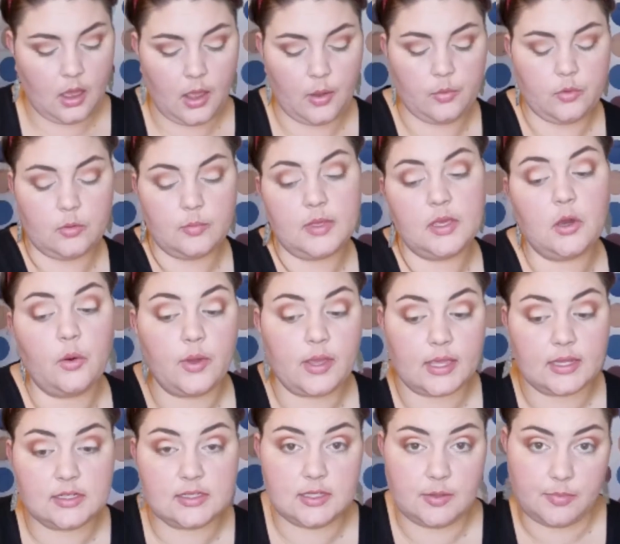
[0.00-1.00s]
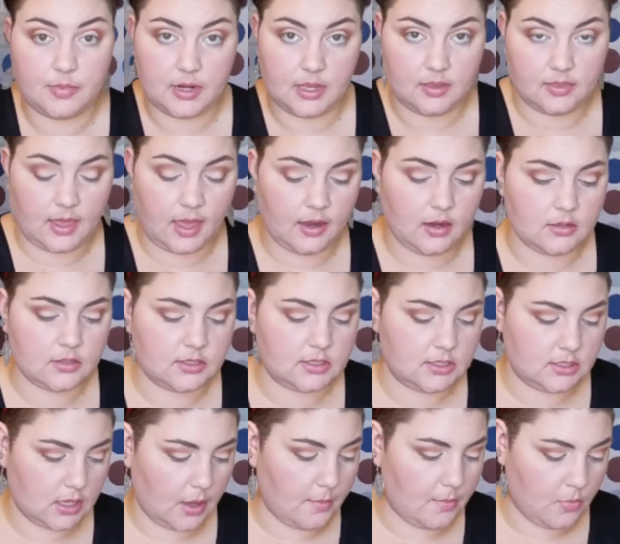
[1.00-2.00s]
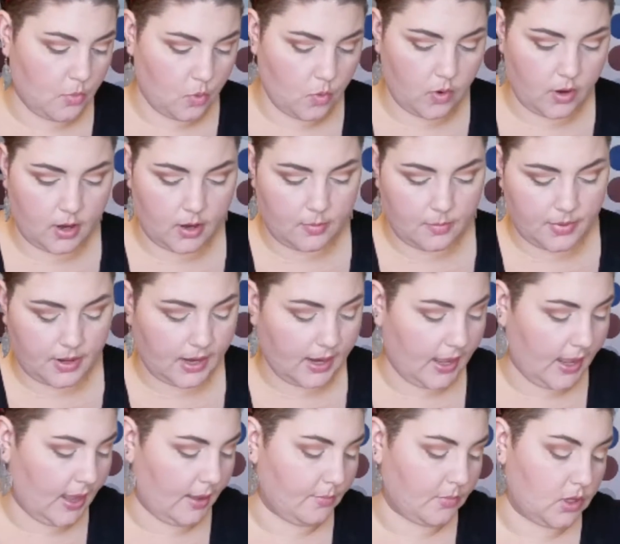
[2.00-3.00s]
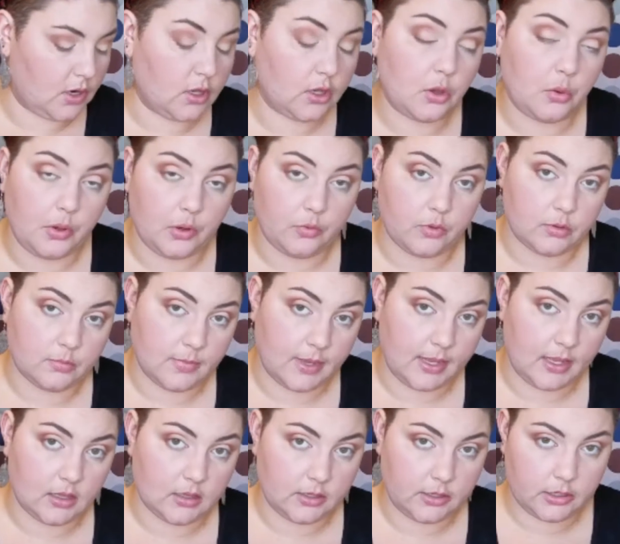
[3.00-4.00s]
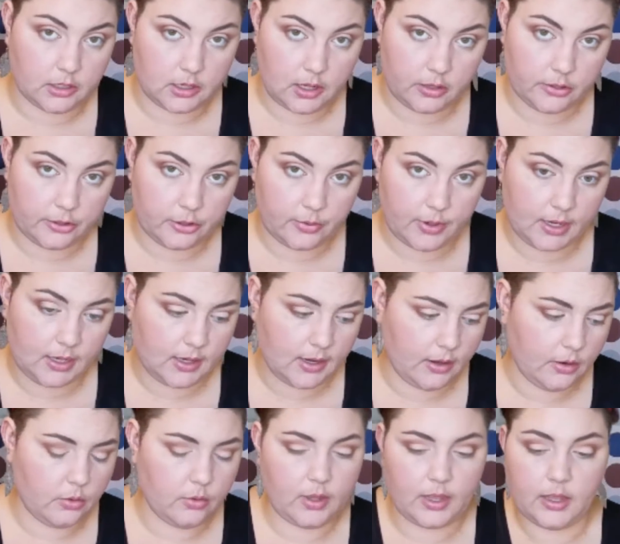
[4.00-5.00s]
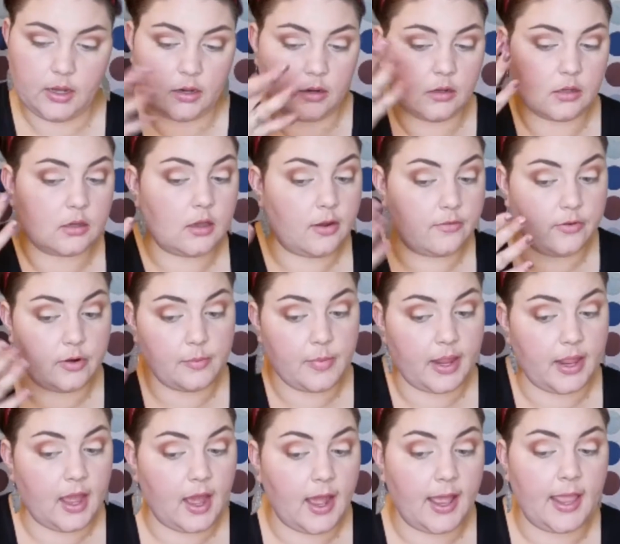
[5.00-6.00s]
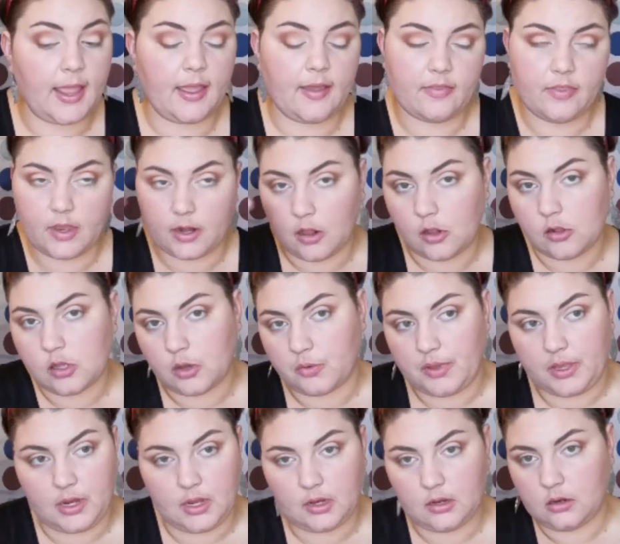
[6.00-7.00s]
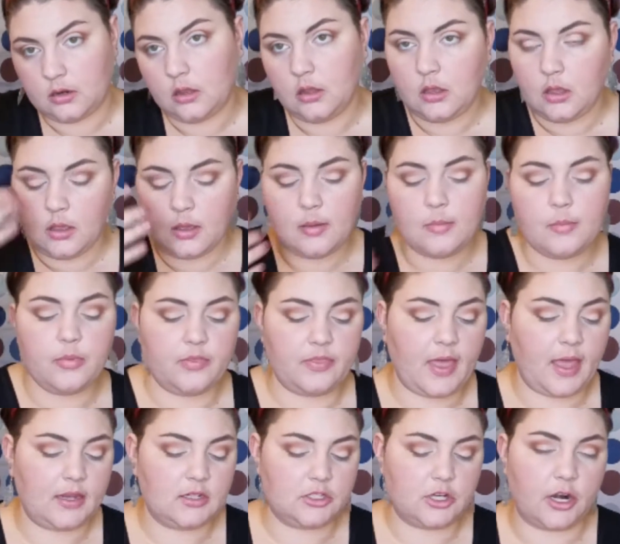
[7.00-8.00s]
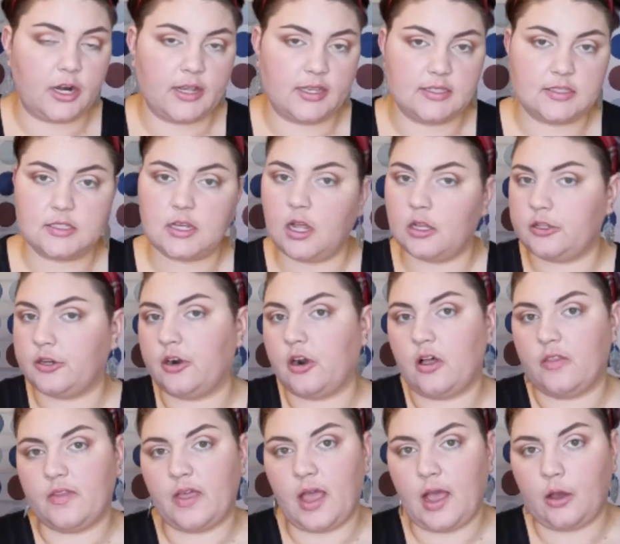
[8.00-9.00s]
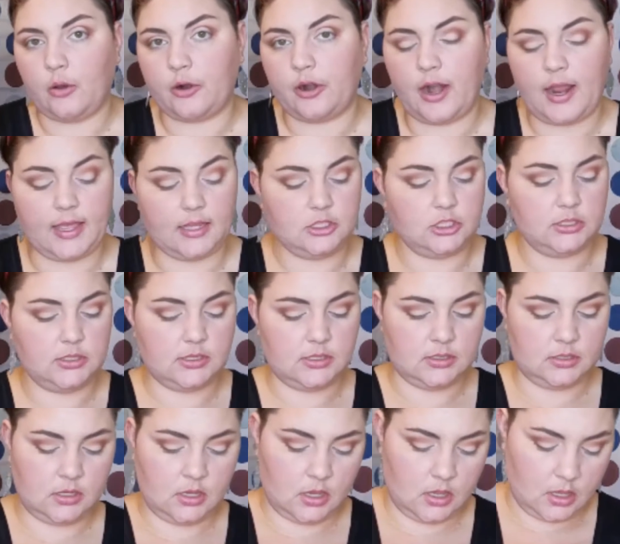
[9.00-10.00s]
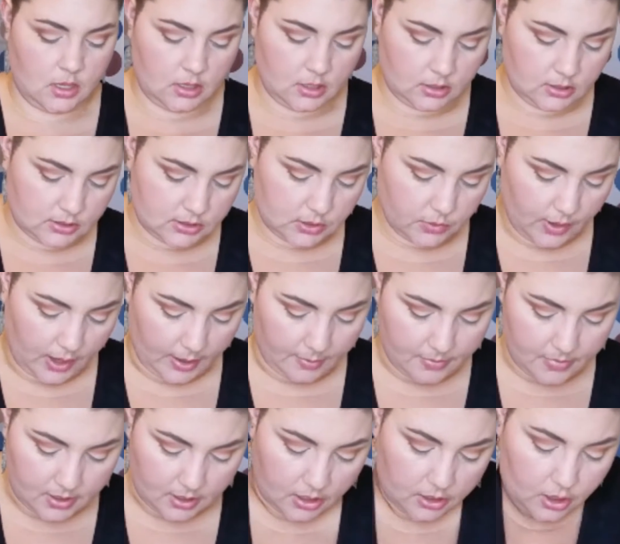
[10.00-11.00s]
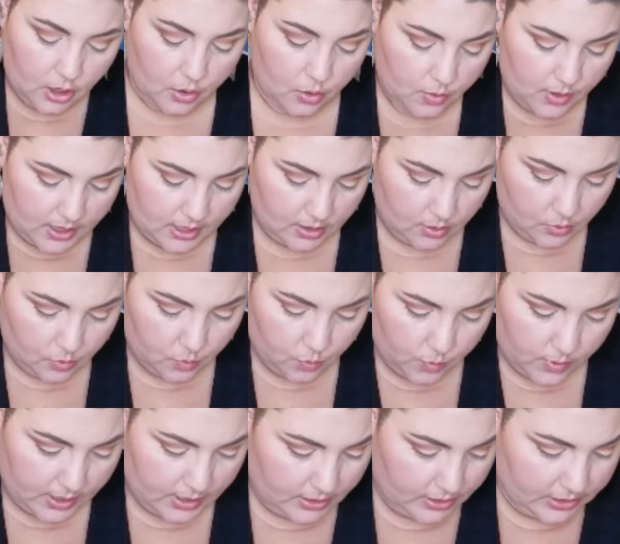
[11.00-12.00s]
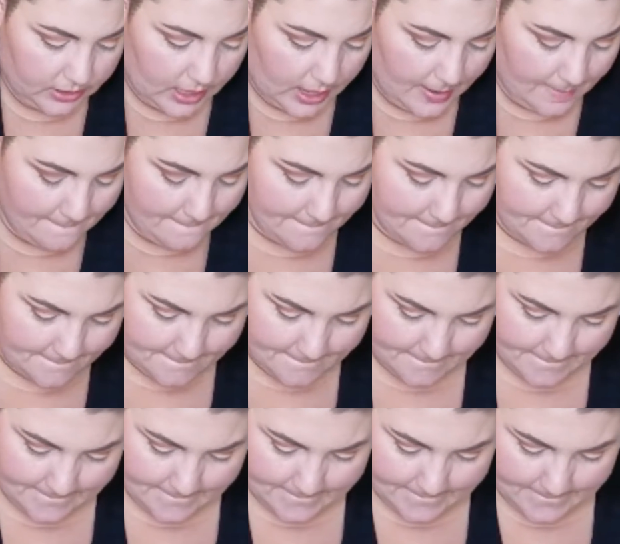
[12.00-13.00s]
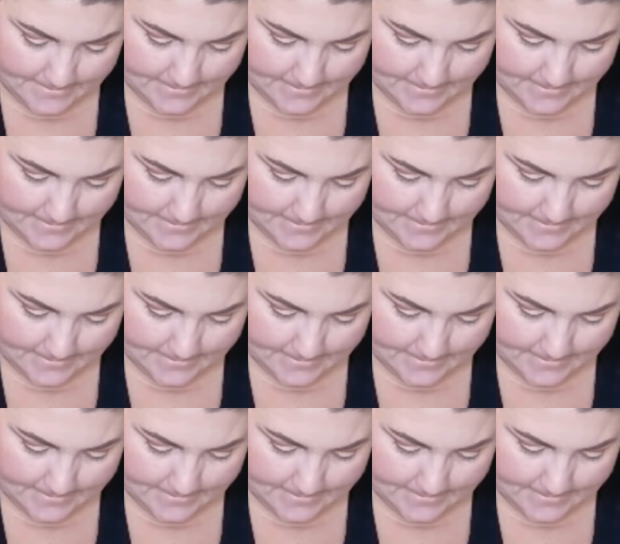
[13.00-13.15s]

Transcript: I will be going and deepening that some more, but I am going to go in with my glitter color right now and cover my eye, and then I'll go in and put that darkest color on the outer edges. So I'm going to go in with, I